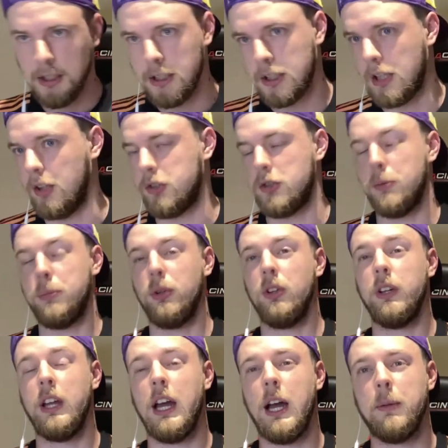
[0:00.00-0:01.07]

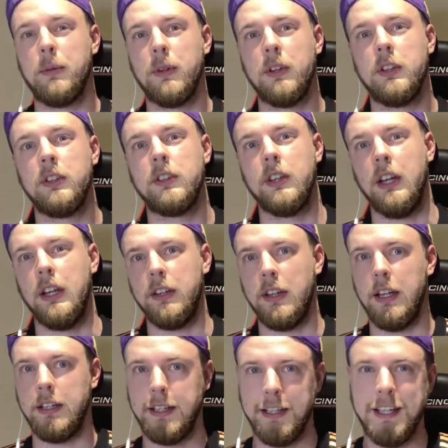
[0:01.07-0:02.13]
Calciopoli happened, and
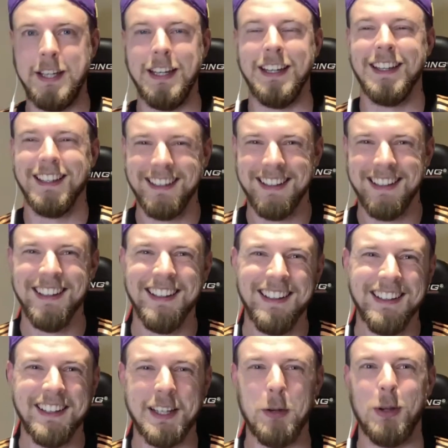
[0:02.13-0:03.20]
then he
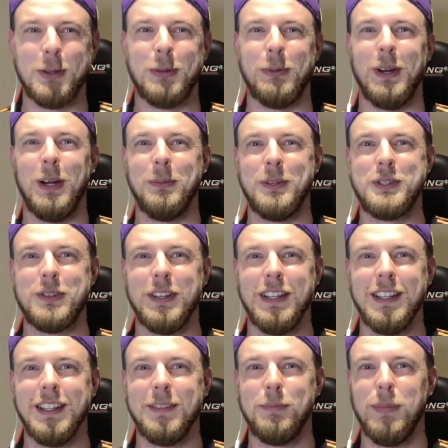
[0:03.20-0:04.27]
went to Real
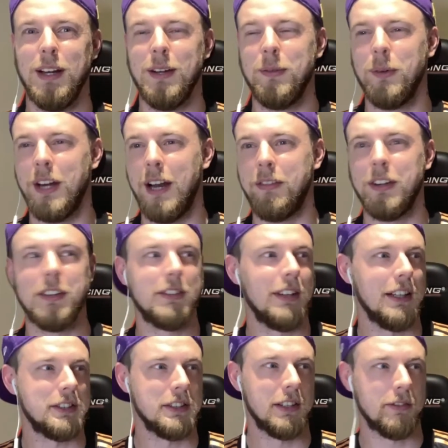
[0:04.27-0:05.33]
Madrid, but whatever,
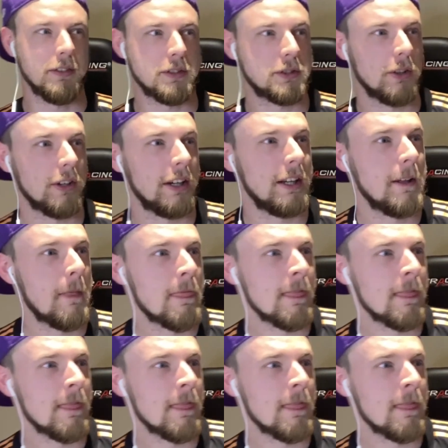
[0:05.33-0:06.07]
that's a different story.